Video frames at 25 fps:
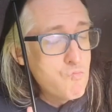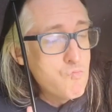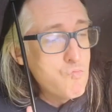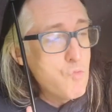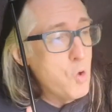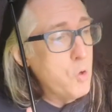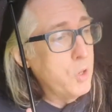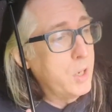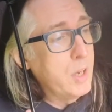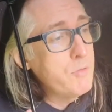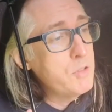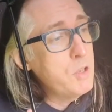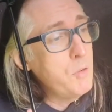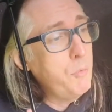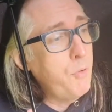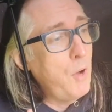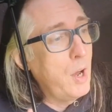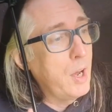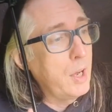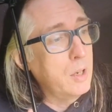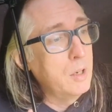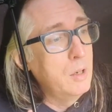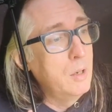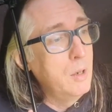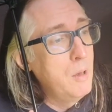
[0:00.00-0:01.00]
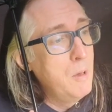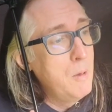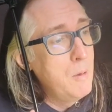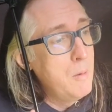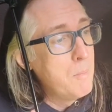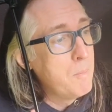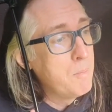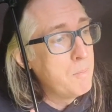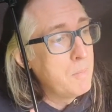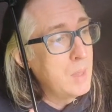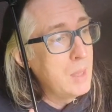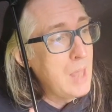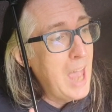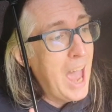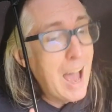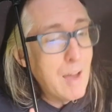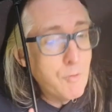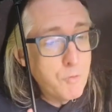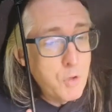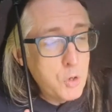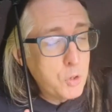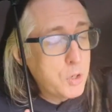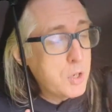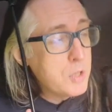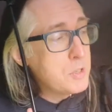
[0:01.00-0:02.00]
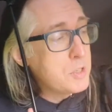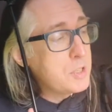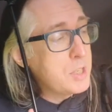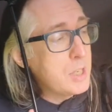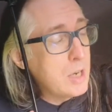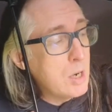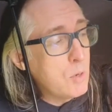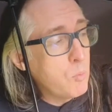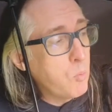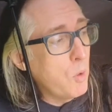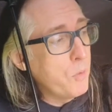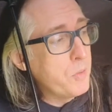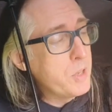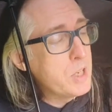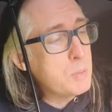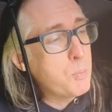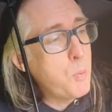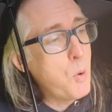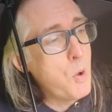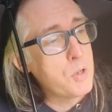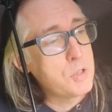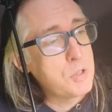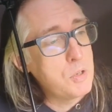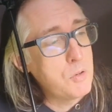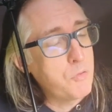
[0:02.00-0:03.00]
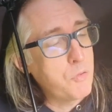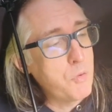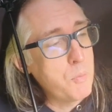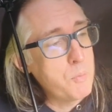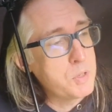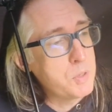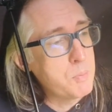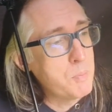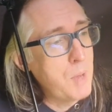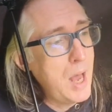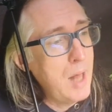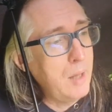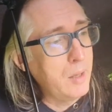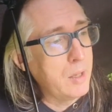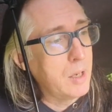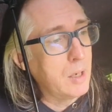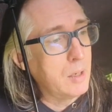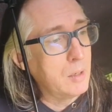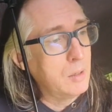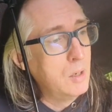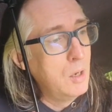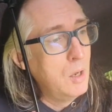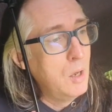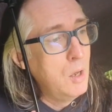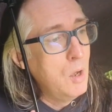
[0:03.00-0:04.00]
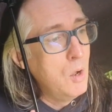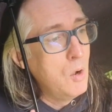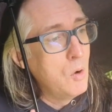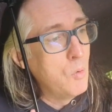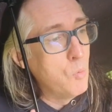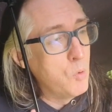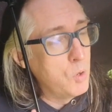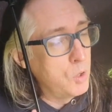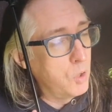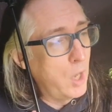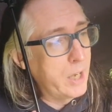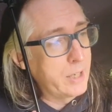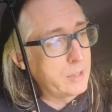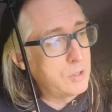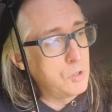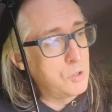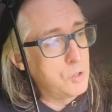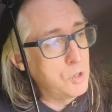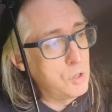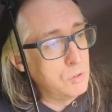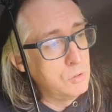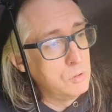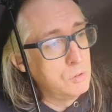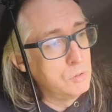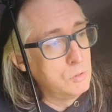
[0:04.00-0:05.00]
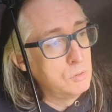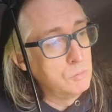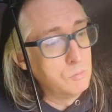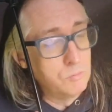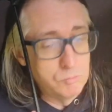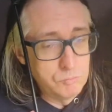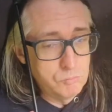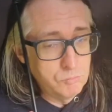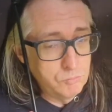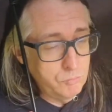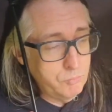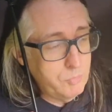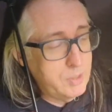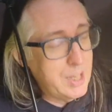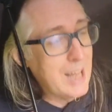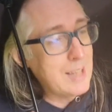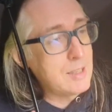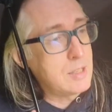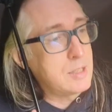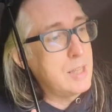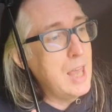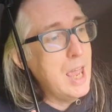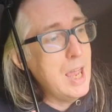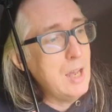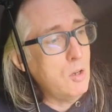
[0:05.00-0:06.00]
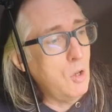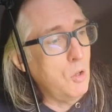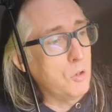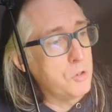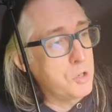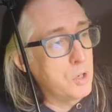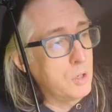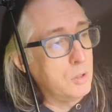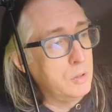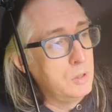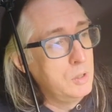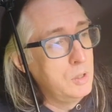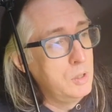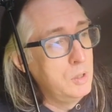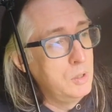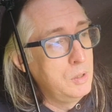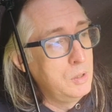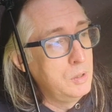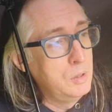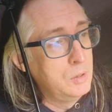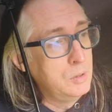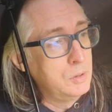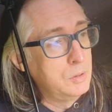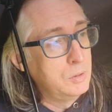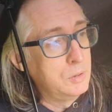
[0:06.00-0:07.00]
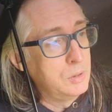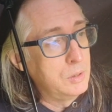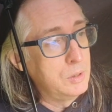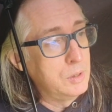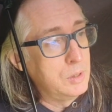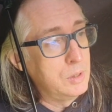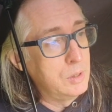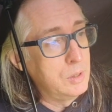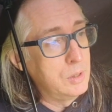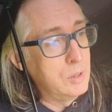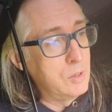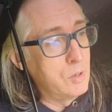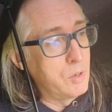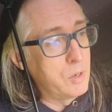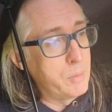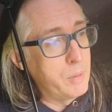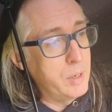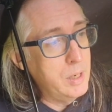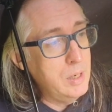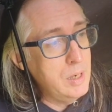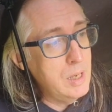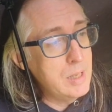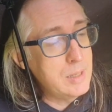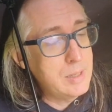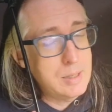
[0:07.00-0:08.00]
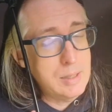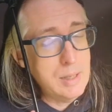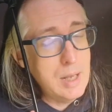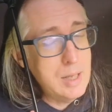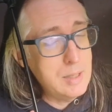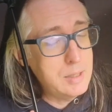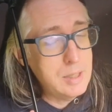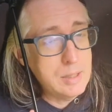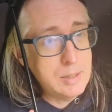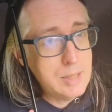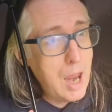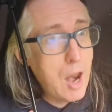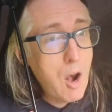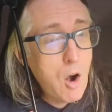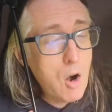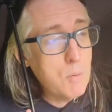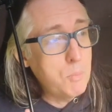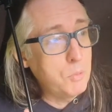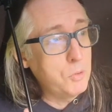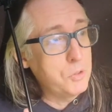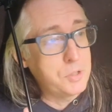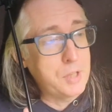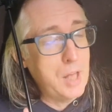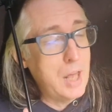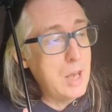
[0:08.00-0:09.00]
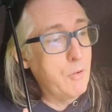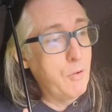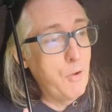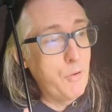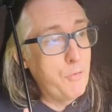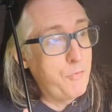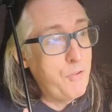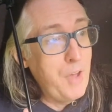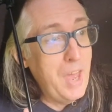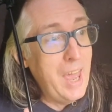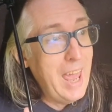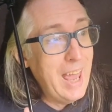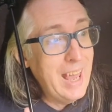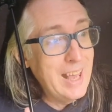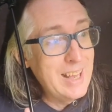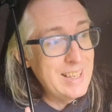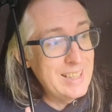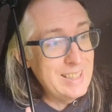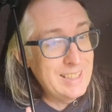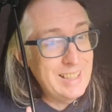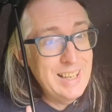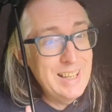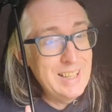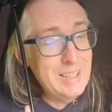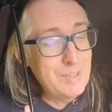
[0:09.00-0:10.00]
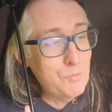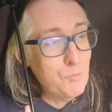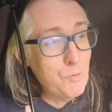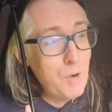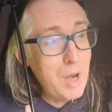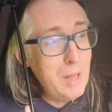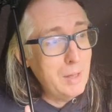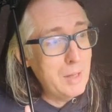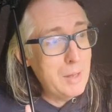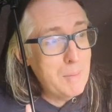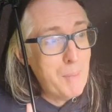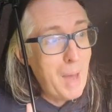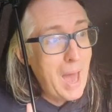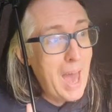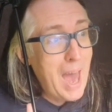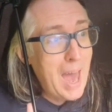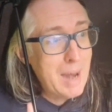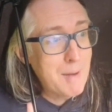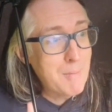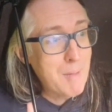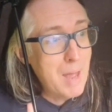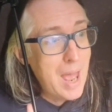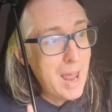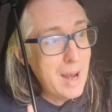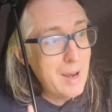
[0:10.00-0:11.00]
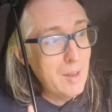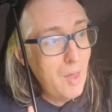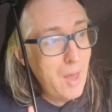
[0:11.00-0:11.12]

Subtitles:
Who gives a fuck? Have you considered what this person from Somalia would like to do? That's their culture. You know what I mean? It's a terrible state of affairs. It's really bad, man.